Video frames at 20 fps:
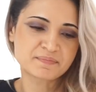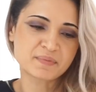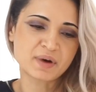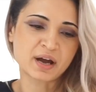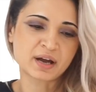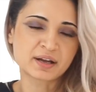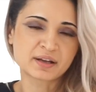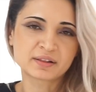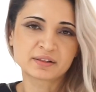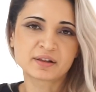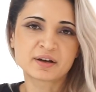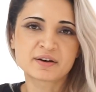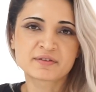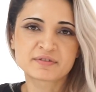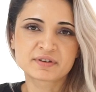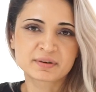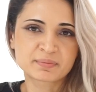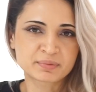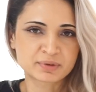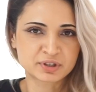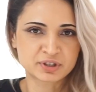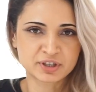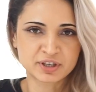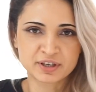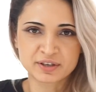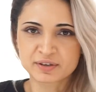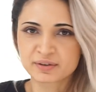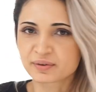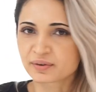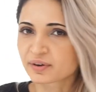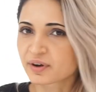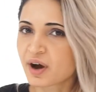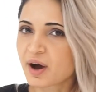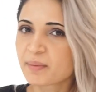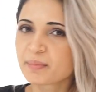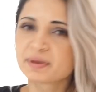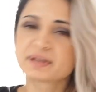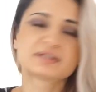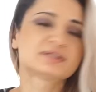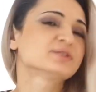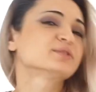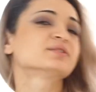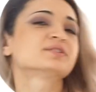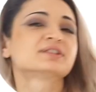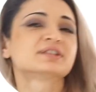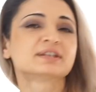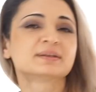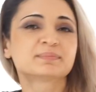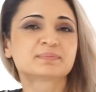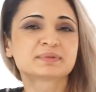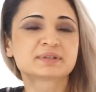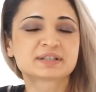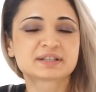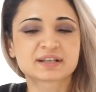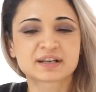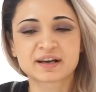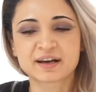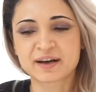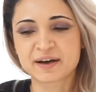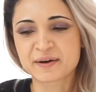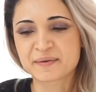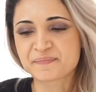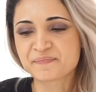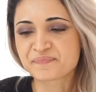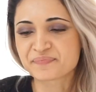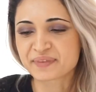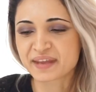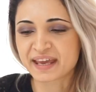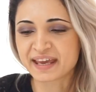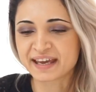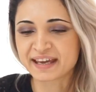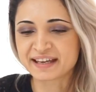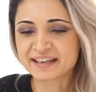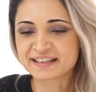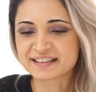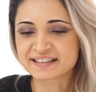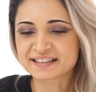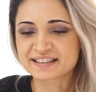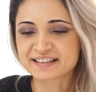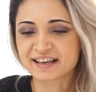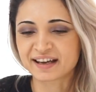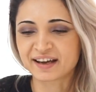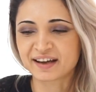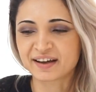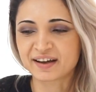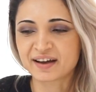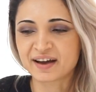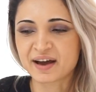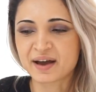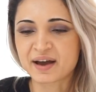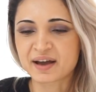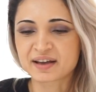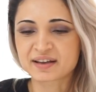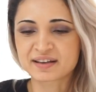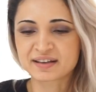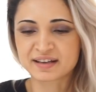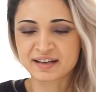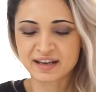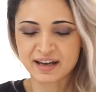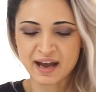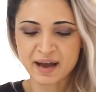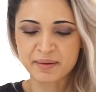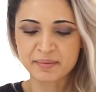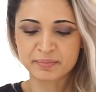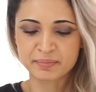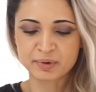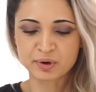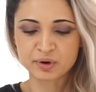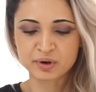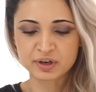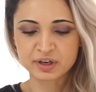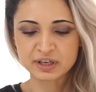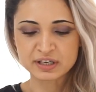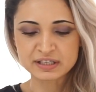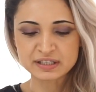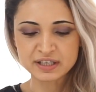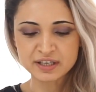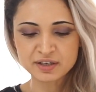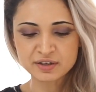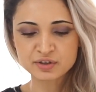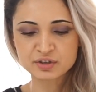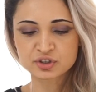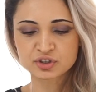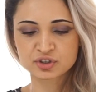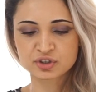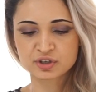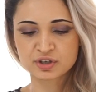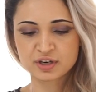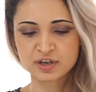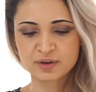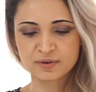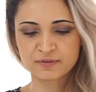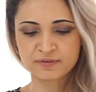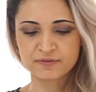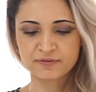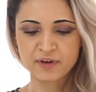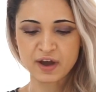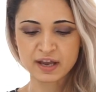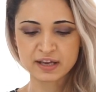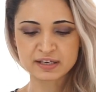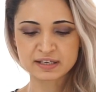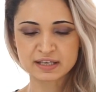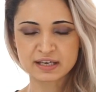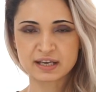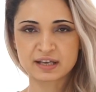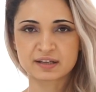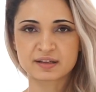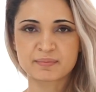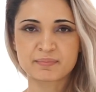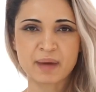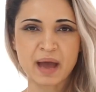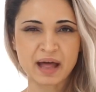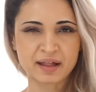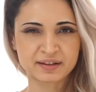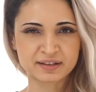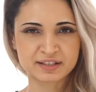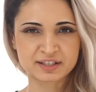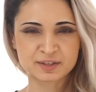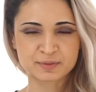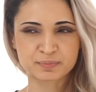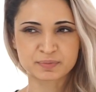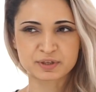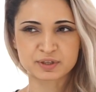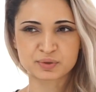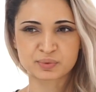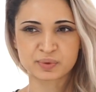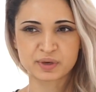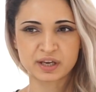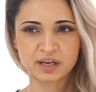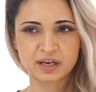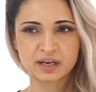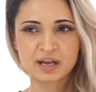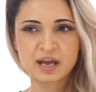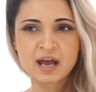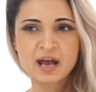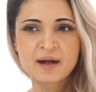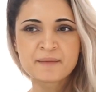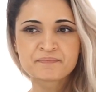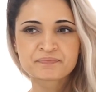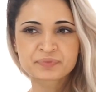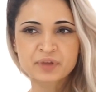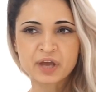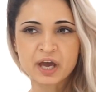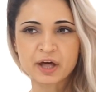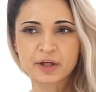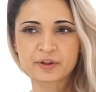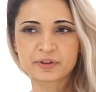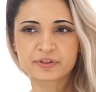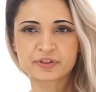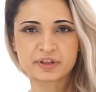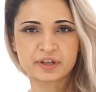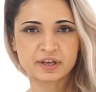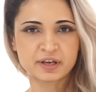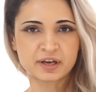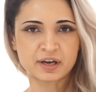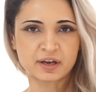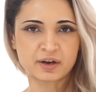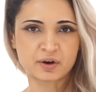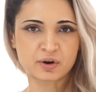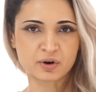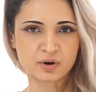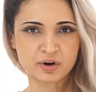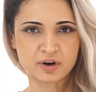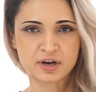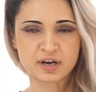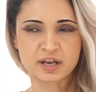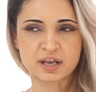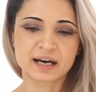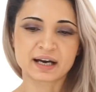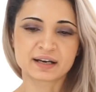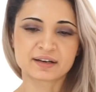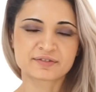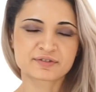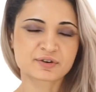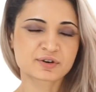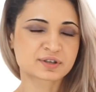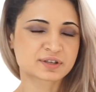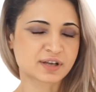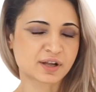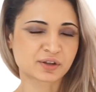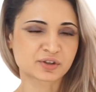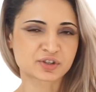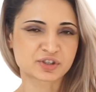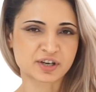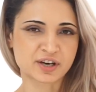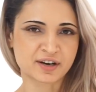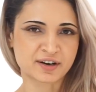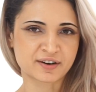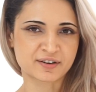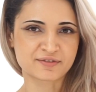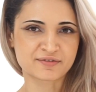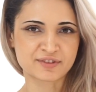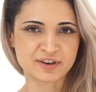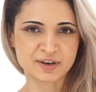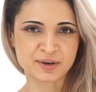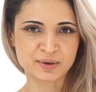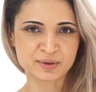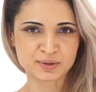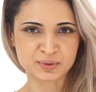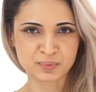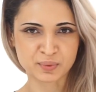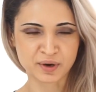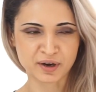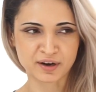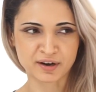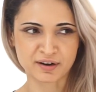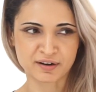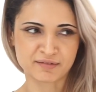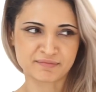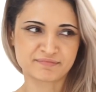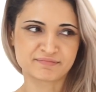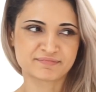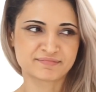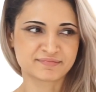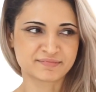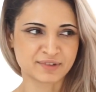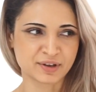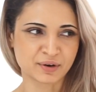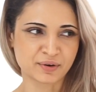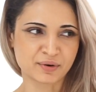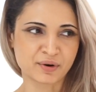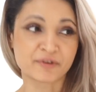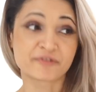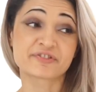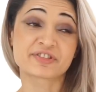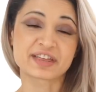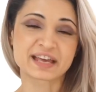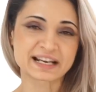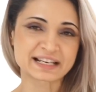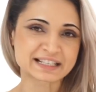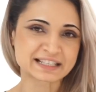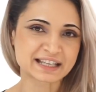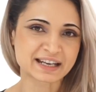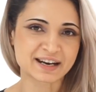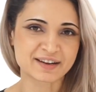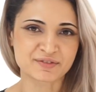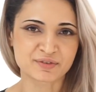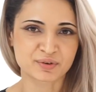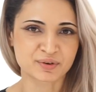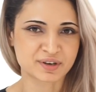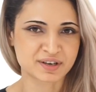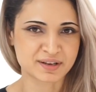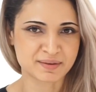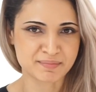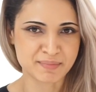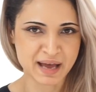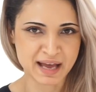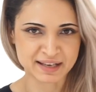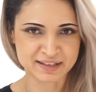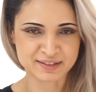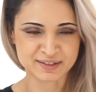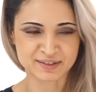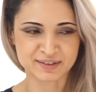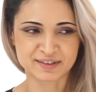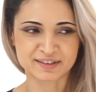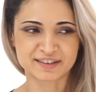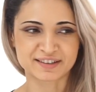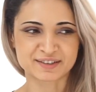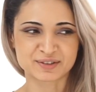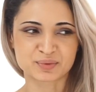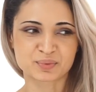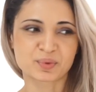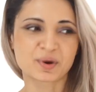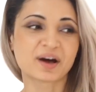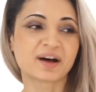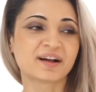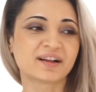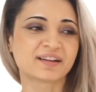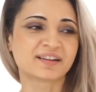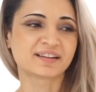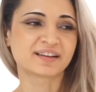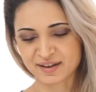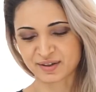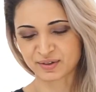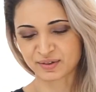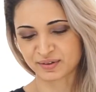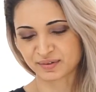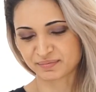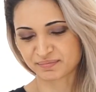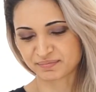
I love and appreciate your comments, your tips, and I'm on a continuous journey of finding the balance between healthy and hearty. And of course I'll share videos where, of things that I've already mastered as well.